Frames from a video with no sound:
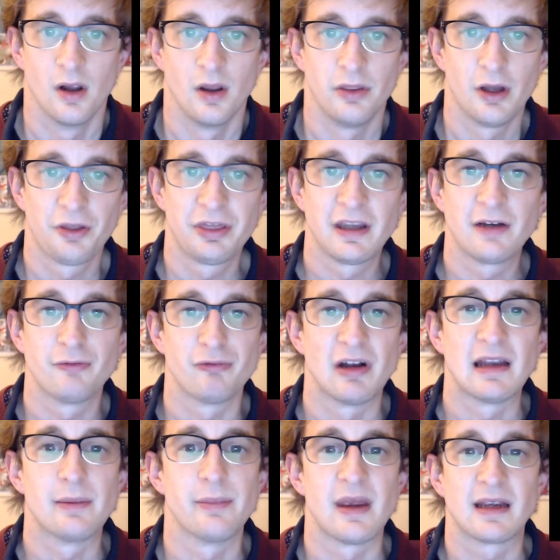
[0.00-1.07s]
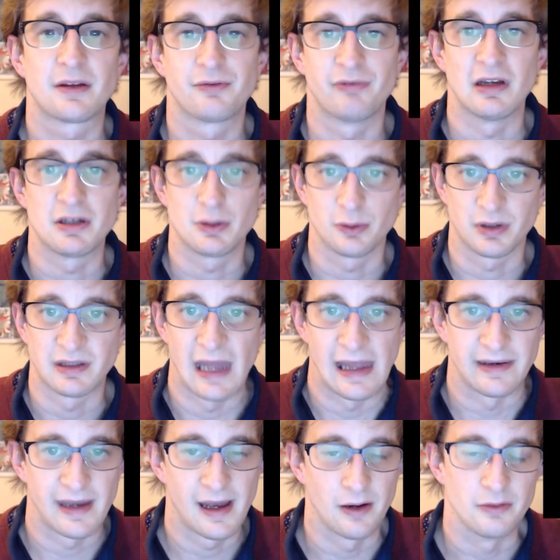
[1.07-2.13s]
Nothing really makes Rachel
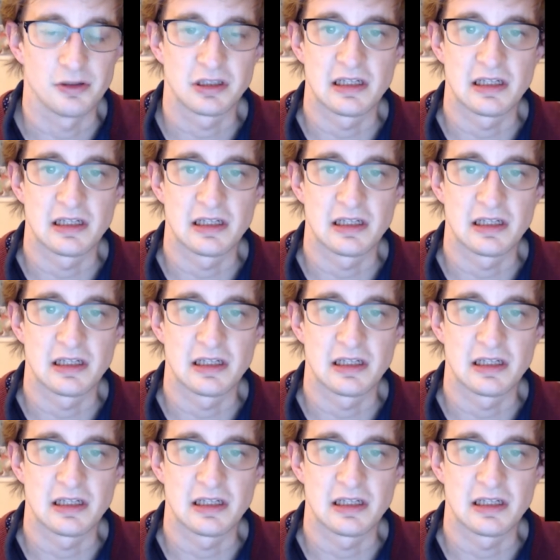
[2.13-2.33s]
stand out.